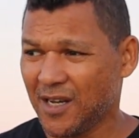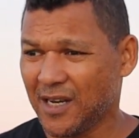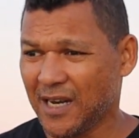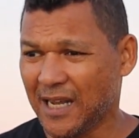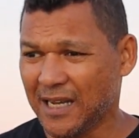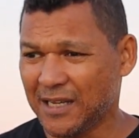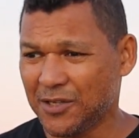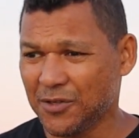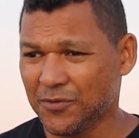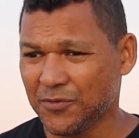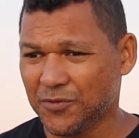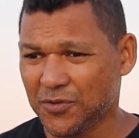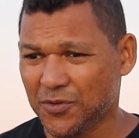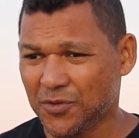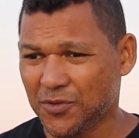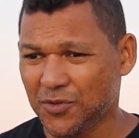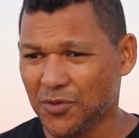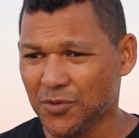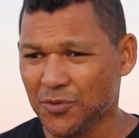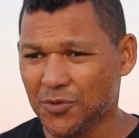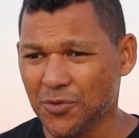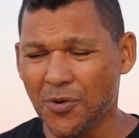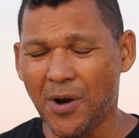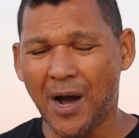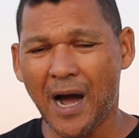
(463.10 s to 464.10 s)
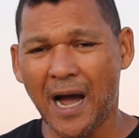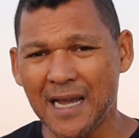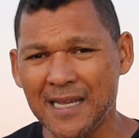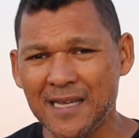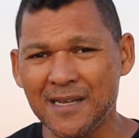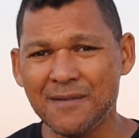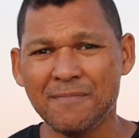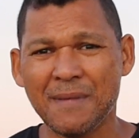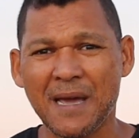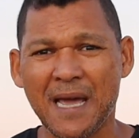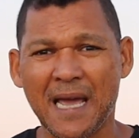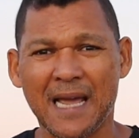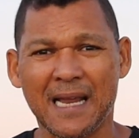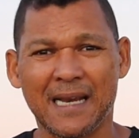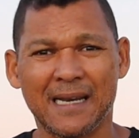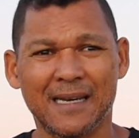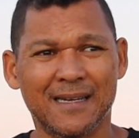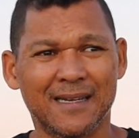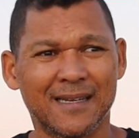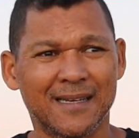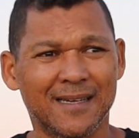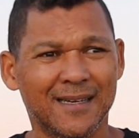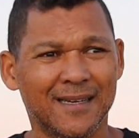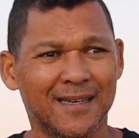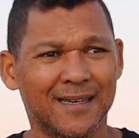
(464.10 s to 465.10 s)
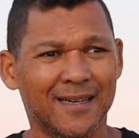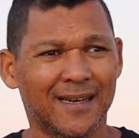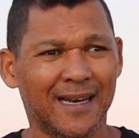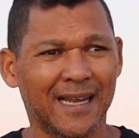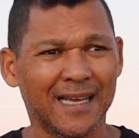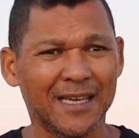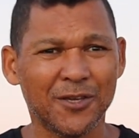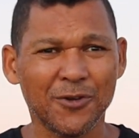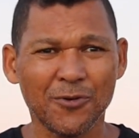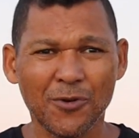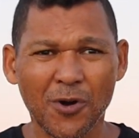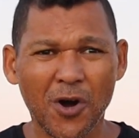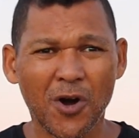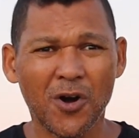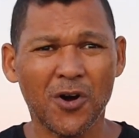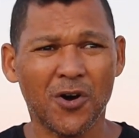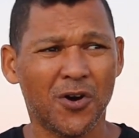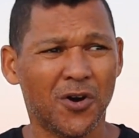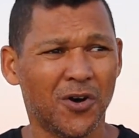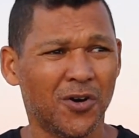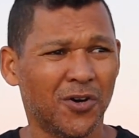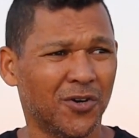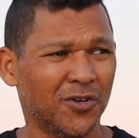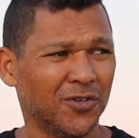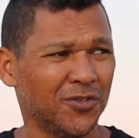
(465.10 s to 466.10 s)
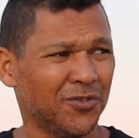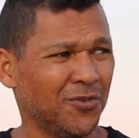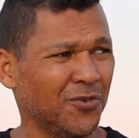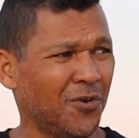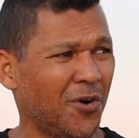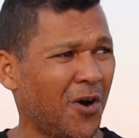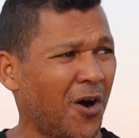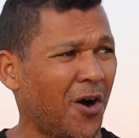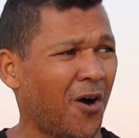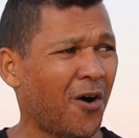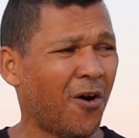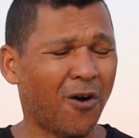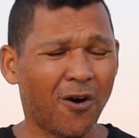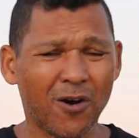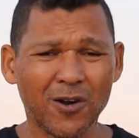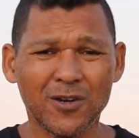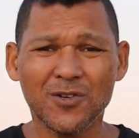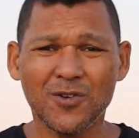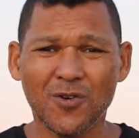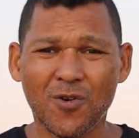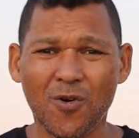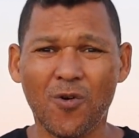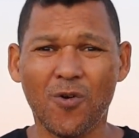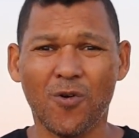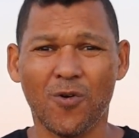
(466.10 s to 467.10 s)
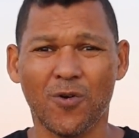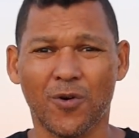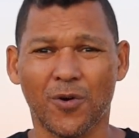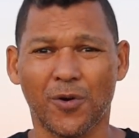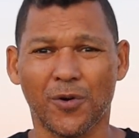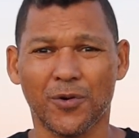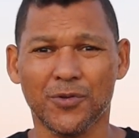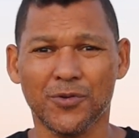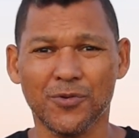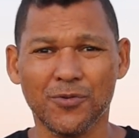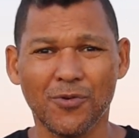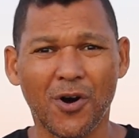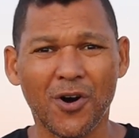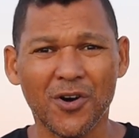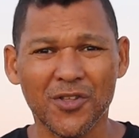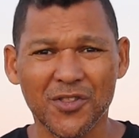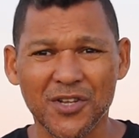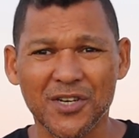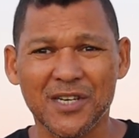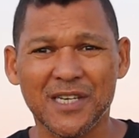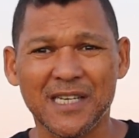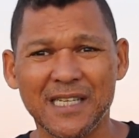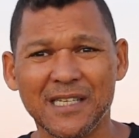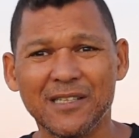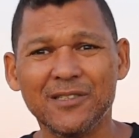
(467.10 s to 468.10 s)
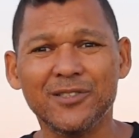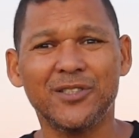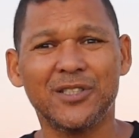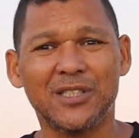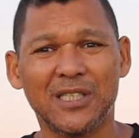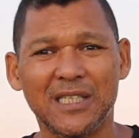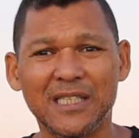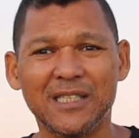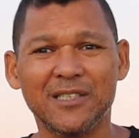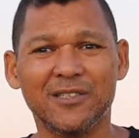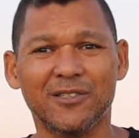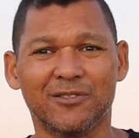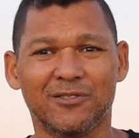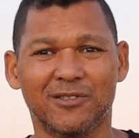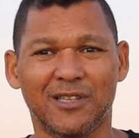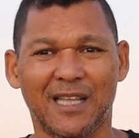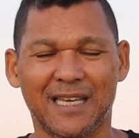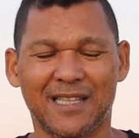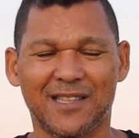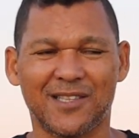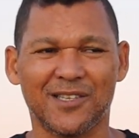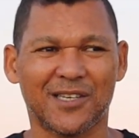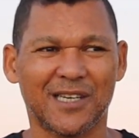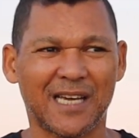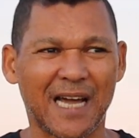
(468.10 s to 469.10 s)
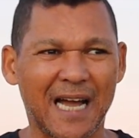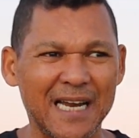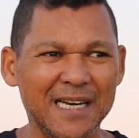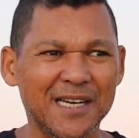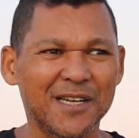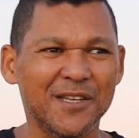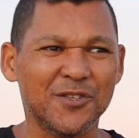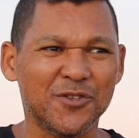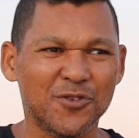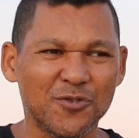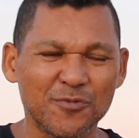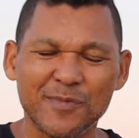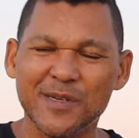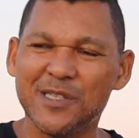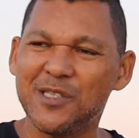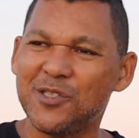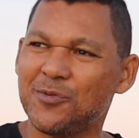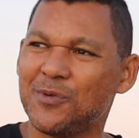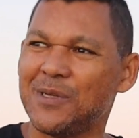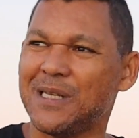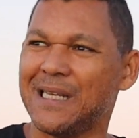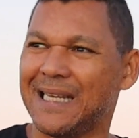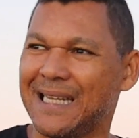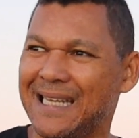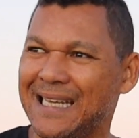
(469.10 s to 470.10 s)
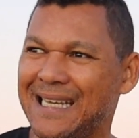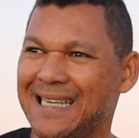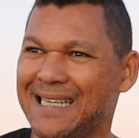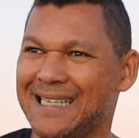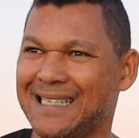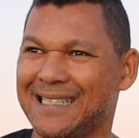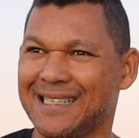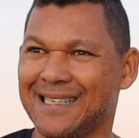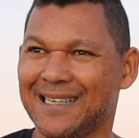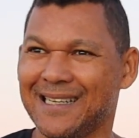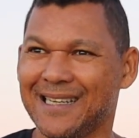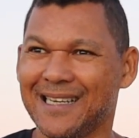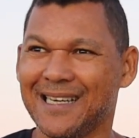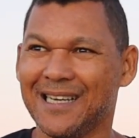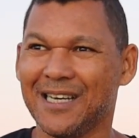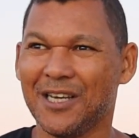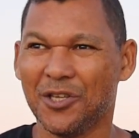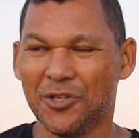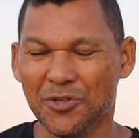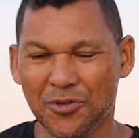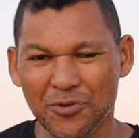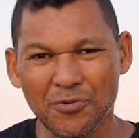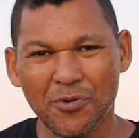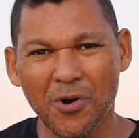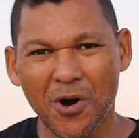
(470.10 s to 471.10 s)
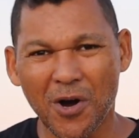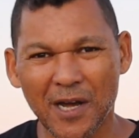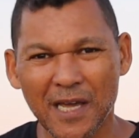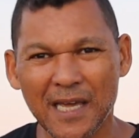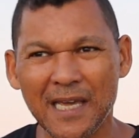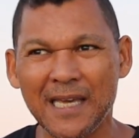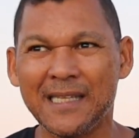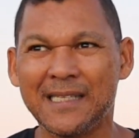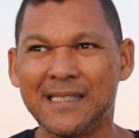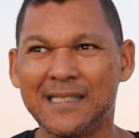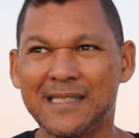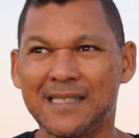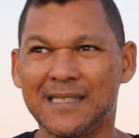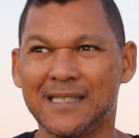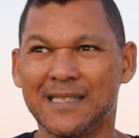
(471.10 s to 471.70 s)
do Iron Man, like you are hardcore, you are the real deal, like the kind of humans we need, you are it.